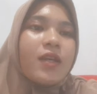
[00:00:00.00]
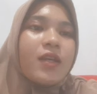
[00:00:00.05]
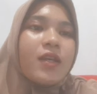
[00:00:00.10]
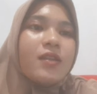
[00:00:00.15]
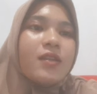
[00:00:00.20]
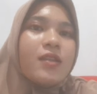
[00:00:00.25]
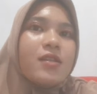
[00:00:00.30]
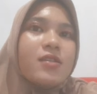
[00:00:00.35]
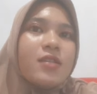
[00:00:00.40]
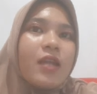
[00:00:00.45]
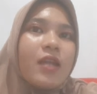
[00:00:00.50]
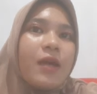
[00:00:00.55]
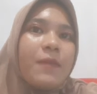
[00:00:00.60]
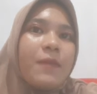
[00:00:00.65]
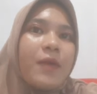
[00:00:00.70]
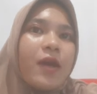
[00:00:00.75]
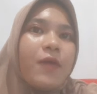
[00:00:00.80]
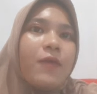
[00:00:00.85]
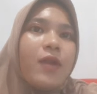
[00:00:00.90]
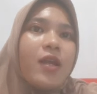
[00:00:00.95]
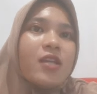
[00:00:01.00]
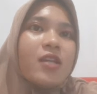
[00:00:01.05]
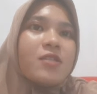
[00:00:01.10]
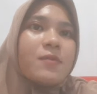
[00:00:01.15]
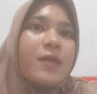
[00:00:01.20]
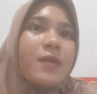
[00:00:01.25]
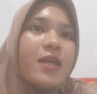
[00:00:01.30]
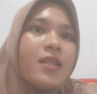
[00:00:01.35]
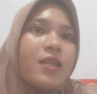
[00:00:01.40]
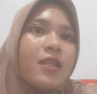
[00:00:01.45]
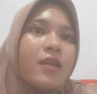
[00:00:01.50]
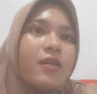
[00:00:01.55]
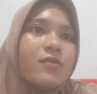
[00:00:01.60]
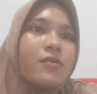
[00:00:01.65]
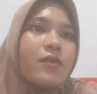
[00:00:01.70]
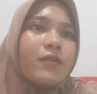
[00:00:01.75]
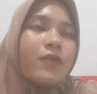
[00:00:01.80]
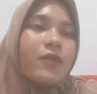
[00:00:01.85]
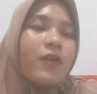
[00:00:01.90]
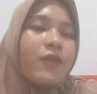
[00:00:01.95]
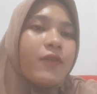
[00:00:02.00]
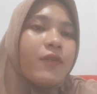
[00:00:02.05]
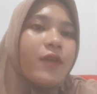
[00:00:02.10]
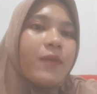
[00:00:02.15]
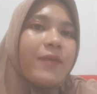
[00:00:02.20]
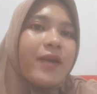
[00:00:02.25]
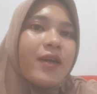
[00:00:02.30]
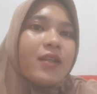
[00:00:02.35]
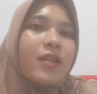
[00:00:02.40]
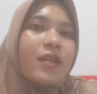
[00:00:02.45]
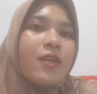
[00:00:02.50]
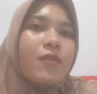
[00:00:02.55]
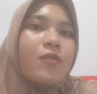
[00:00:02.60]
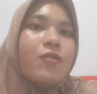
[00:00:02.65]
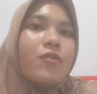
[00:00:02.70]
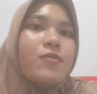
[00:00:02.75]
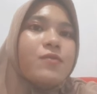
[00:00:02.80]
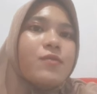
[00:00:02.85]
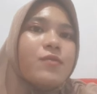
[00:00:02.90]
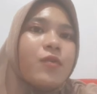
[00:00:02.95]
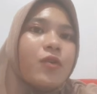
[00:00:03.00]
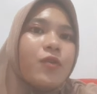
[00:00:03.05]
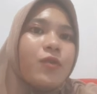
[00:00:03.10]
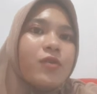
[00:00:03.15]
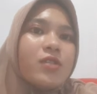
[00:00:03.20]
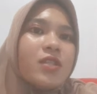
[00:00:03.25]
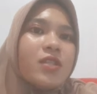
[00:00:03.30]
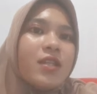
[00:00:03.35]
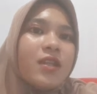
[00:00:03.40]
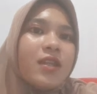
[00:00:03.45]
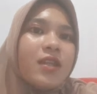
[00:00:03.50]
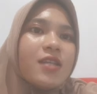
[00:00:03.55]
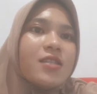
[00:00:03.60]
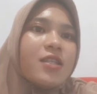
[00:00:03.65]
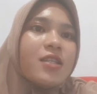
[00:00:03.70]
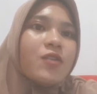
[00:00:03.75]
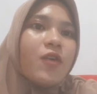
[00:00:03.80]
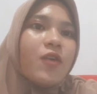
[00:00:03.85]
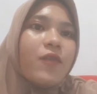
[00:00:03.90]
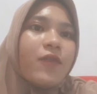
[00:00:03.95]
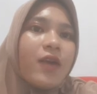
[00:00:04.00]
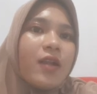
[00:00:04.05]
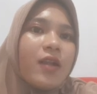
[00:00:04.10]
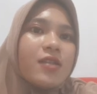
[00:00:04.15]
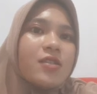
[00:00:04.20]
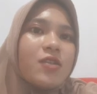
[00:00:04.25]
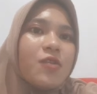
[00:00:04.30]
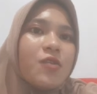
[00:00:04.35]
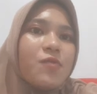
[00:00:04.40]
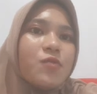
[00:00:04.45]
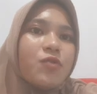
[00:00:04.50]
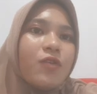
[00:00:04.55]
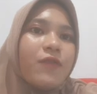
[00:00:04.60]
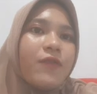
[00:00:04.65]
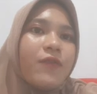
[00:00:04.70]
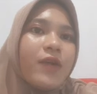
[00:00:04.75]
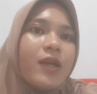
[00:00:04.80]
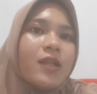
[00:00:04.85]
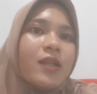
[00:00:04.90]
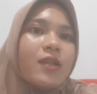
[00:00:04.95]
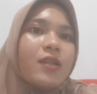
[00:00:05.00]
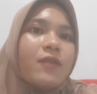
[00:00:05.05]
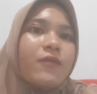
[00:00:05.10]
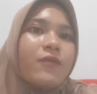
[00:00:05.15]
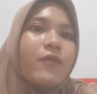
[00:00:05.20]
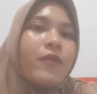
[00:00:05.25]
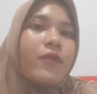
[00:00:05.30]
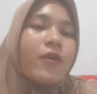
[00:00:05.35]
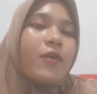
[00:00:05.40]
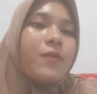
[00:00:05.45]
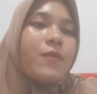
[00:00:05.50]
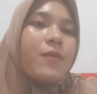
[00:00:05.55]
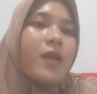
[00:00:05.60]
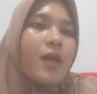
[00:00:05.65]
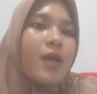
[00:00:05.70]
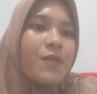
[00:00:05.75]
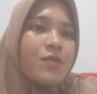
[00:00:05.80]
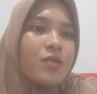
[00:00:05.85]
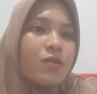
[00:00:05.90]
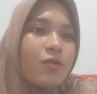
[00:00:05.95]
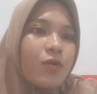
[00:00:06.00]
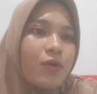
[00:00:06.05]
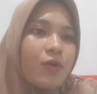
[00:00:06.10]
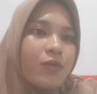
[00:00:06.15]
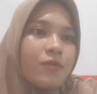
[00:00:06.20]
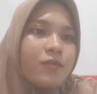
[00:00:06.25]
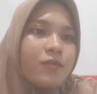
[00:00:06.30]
This time I will explain the result of the practicum module synthesis of calcium sulfate from limestone.